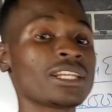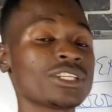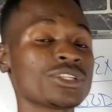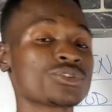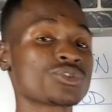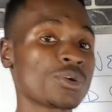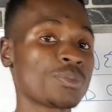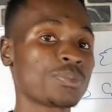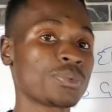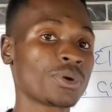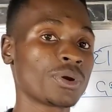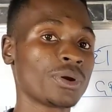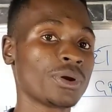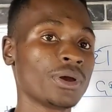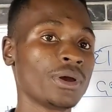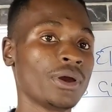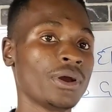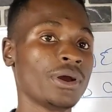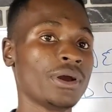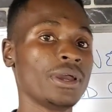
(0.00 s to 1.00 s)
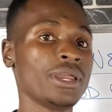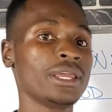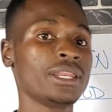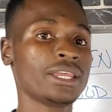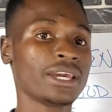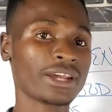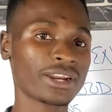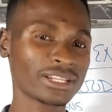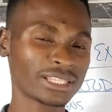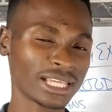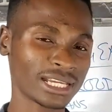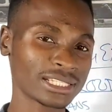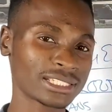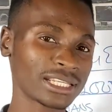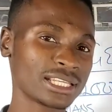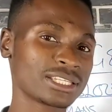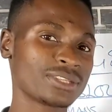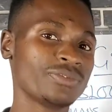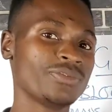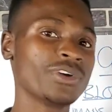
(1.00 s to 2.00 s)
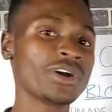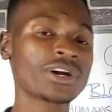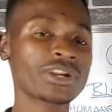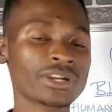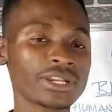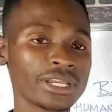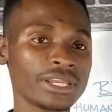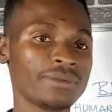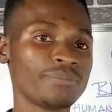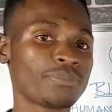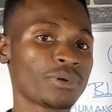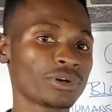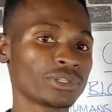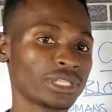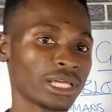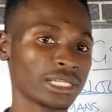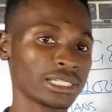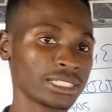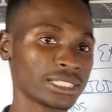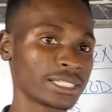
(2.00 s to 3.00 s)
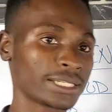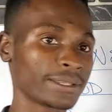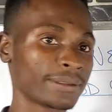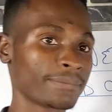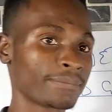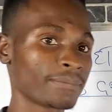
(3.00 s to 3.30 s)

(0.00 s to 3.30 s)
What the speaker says: blood group inheritance is very important.